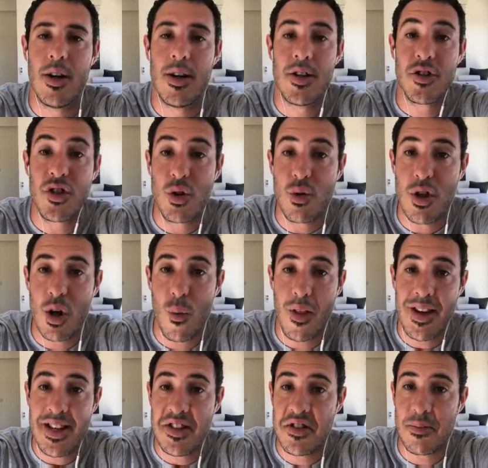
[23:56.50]
studio
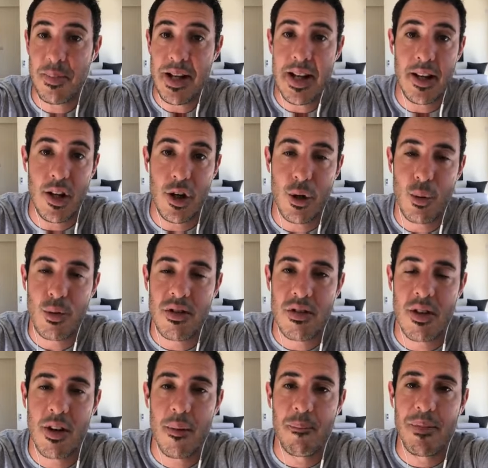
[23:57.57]
that isn't being used,
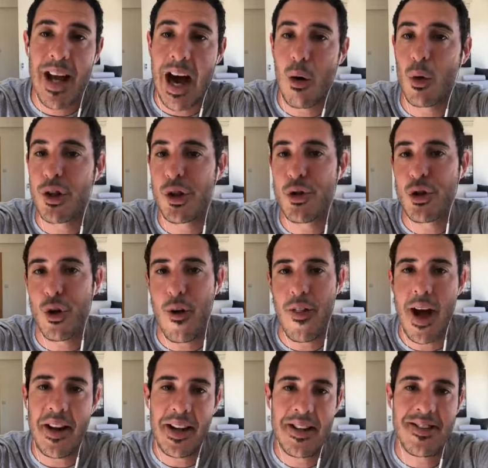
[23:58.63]
how could you turn
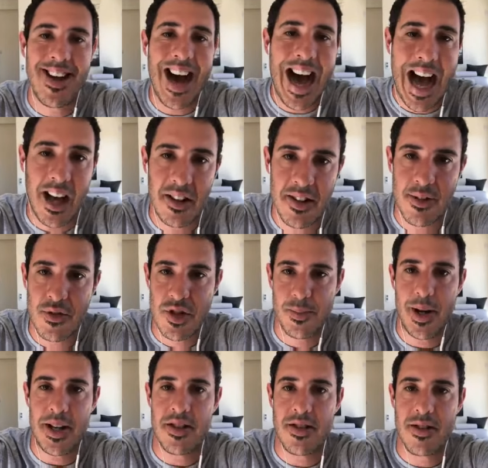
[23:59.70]
that into active
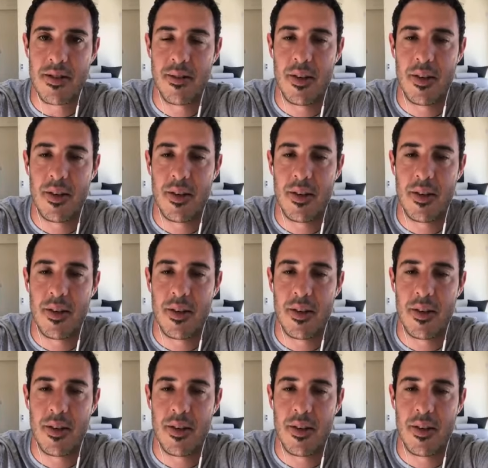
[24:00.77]
space